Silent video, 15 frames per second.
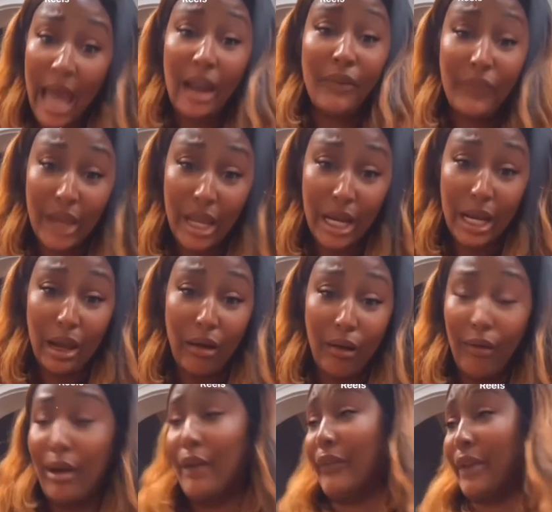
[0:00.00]
got a video
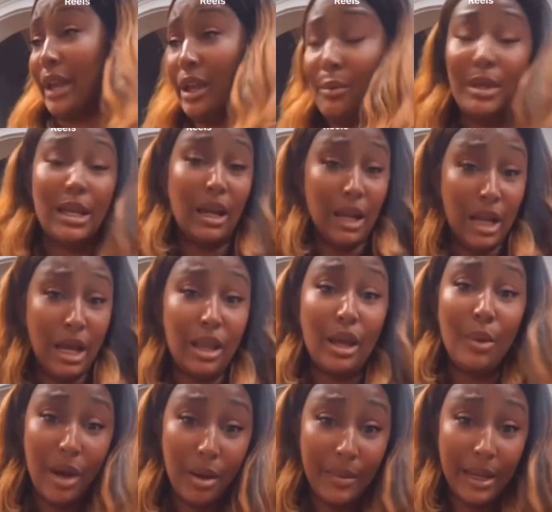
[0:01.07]
of him with
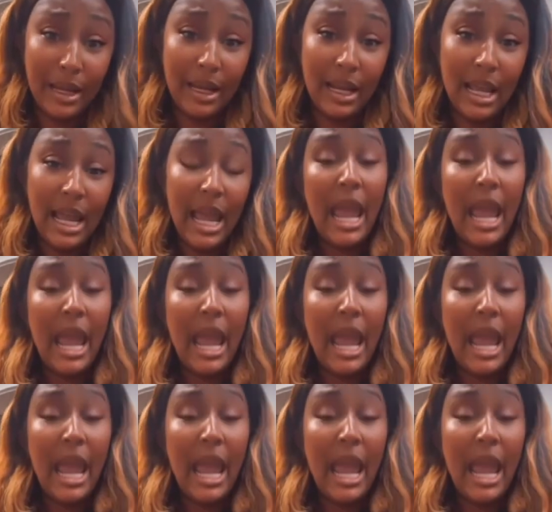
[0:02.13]
another woman